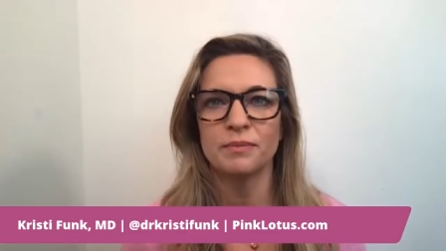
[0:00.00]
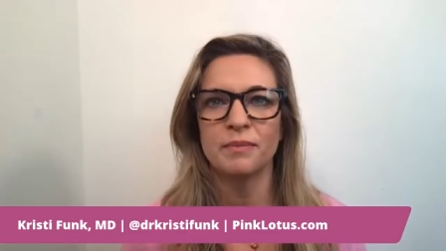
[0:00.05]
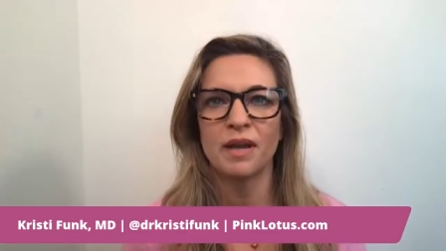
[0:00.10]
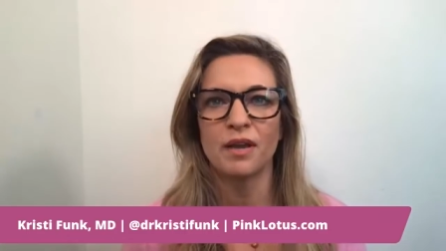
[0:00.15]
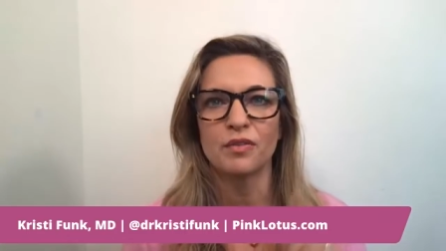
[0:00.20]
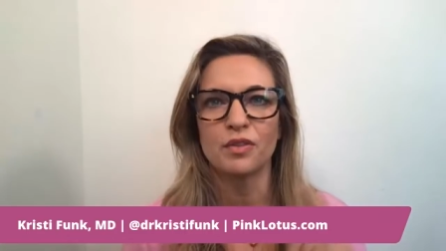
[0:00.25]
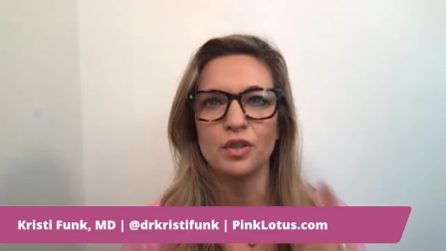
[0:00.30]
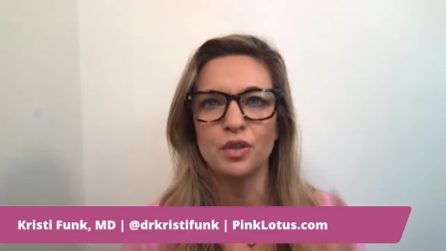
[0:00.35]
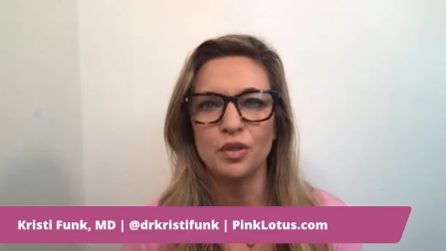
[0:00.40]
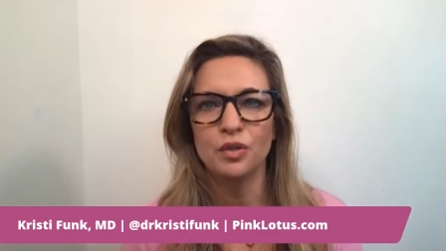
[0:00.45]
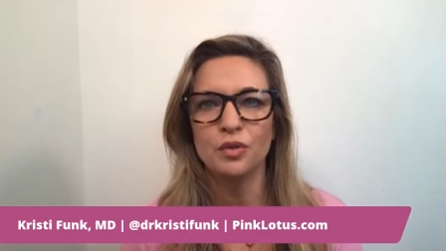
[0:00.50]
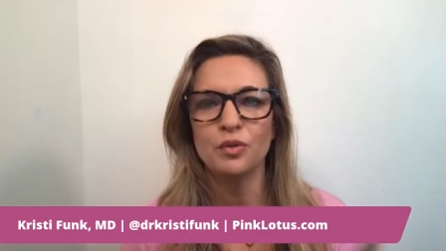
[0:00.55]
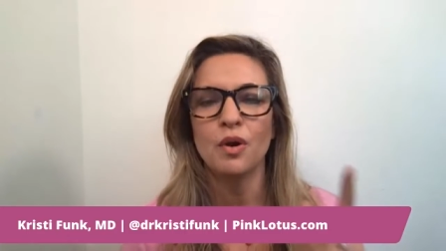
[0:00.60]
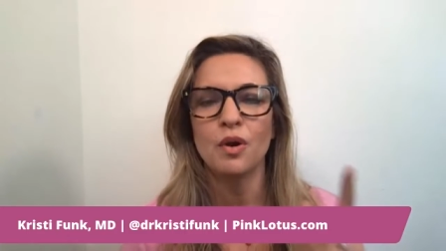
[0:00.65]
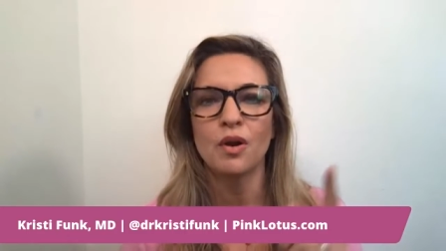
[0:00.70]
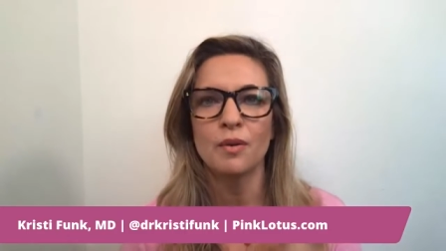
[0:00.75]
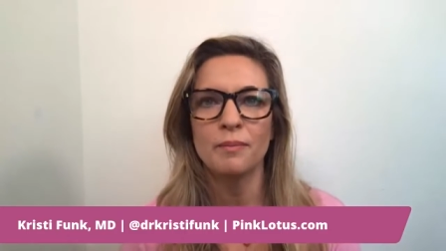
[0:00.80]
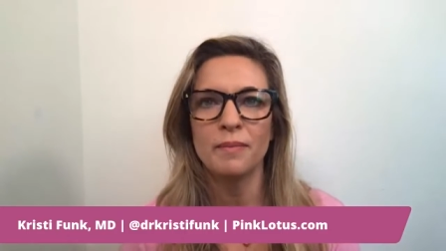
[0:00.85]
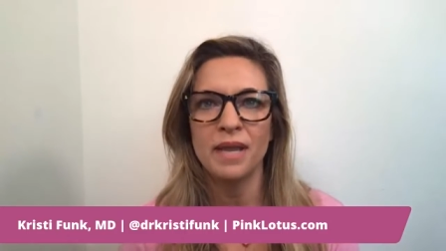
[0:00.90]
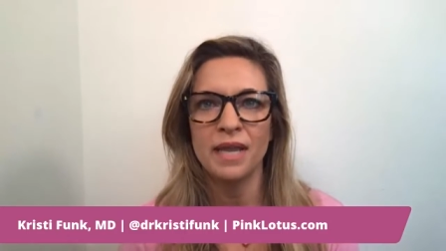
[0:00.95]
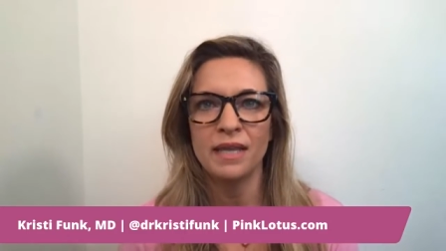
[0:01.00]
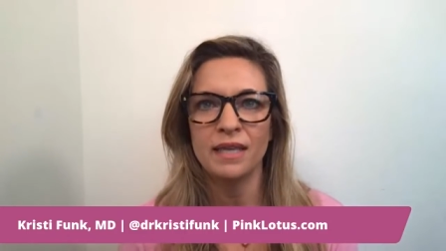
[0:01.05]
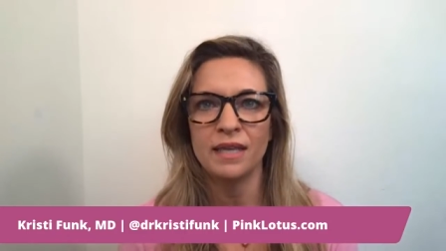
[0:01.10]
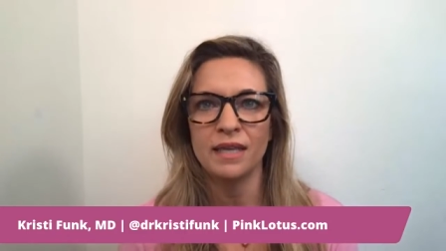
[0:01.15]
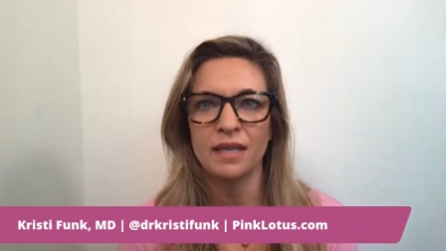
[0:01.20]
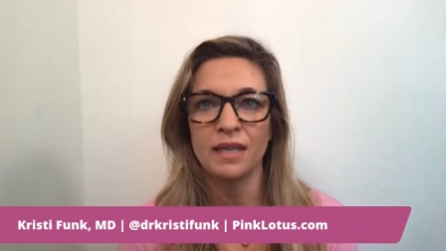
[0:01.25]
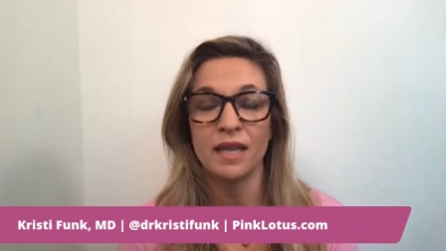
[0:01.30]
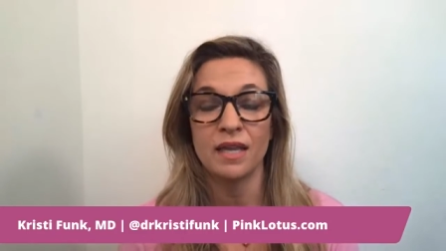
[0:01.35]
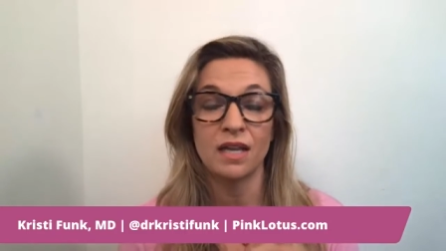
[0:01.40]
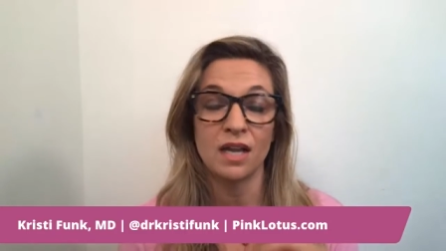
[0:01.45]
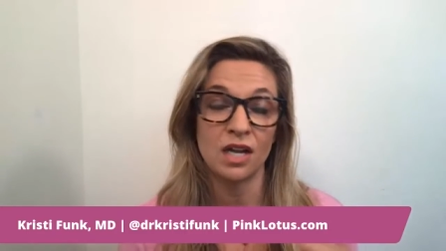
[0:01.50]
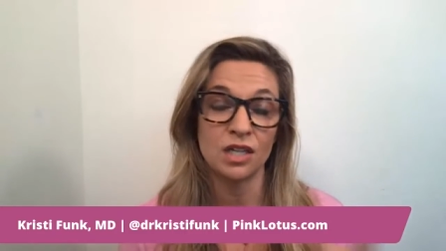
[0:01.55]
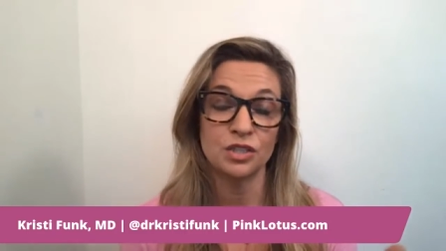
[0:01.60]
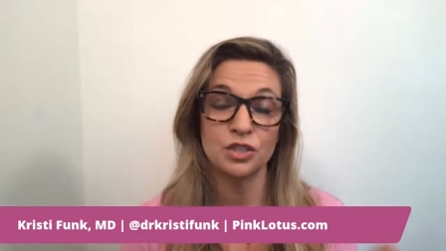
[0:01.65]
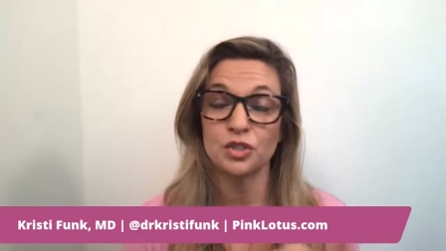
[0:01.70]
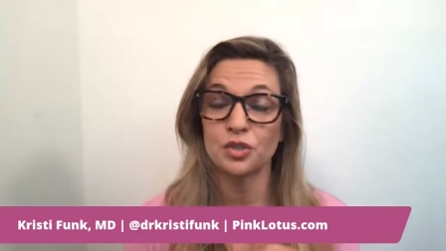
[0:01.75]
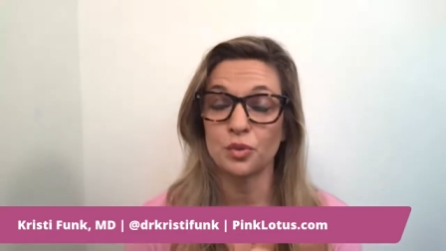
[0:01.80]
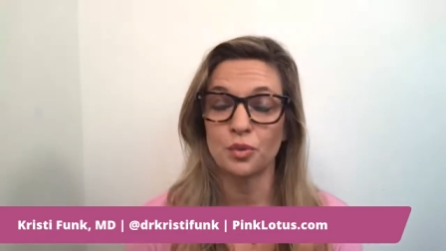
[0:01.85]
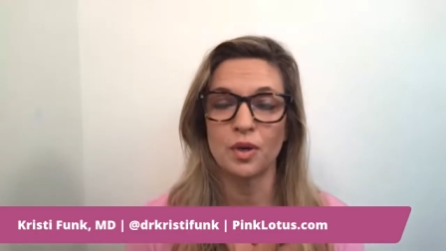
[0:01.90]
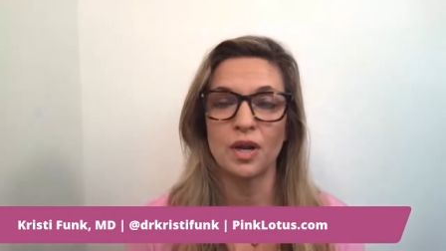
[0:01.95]
to mouth, you are making a
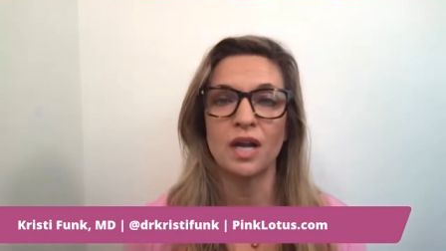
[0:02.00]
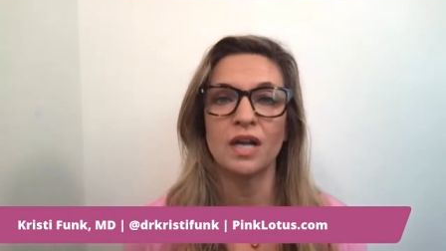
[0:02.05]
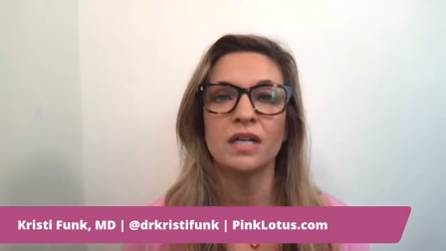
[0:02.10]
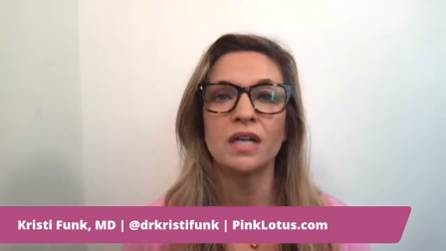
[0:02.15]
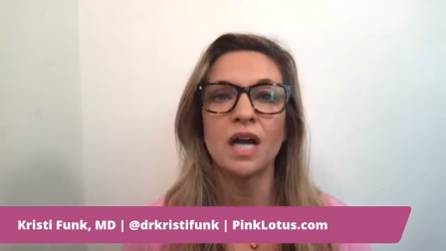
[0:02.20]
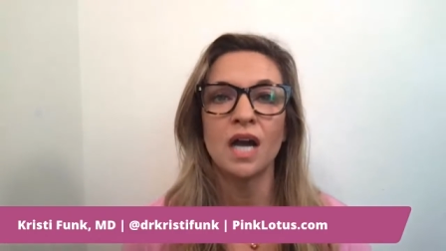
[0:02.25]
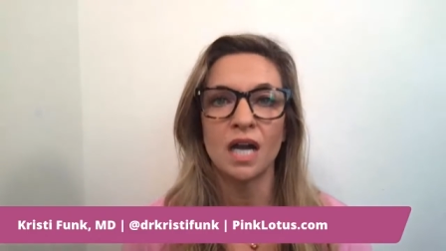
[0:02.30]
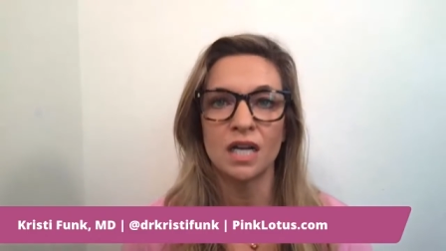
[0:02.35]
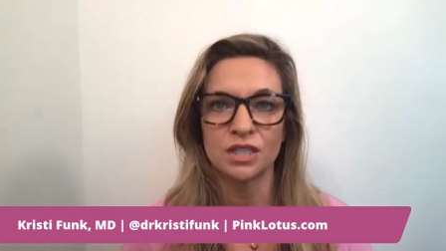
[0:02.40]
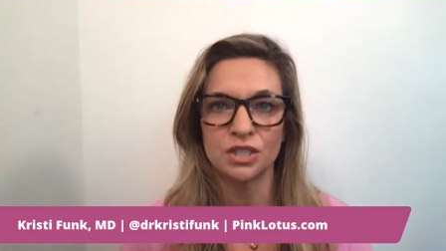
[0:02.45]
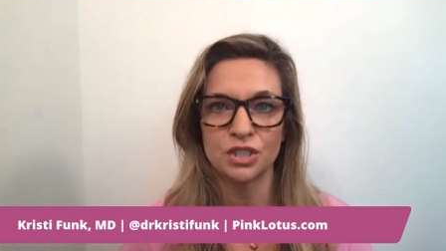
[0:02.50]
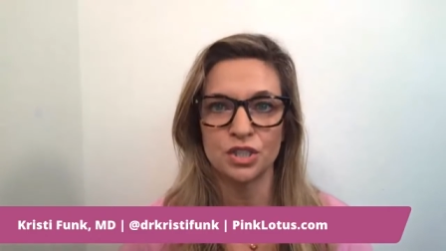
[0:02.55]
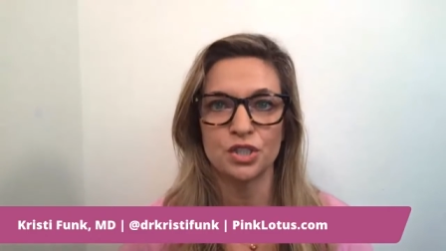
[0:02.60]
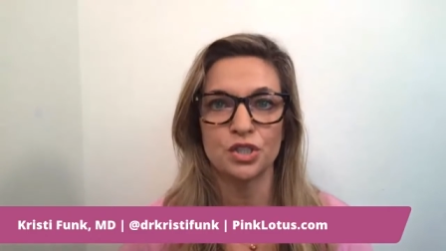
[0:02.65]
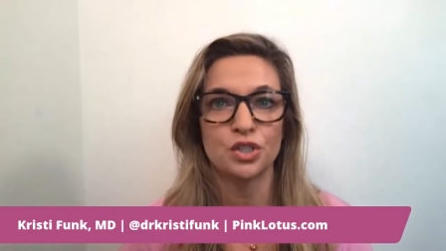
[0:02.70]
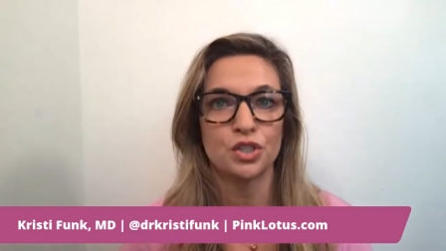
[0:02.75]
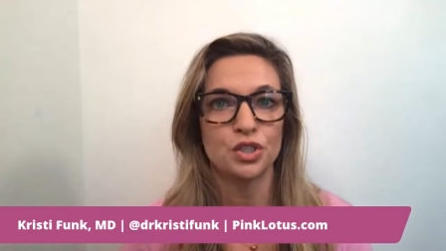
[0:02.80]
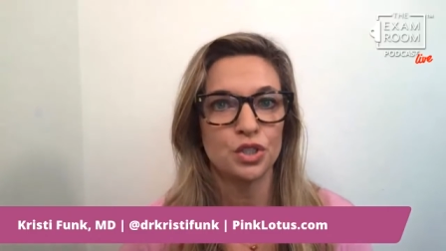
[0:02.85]
conscious or unconscious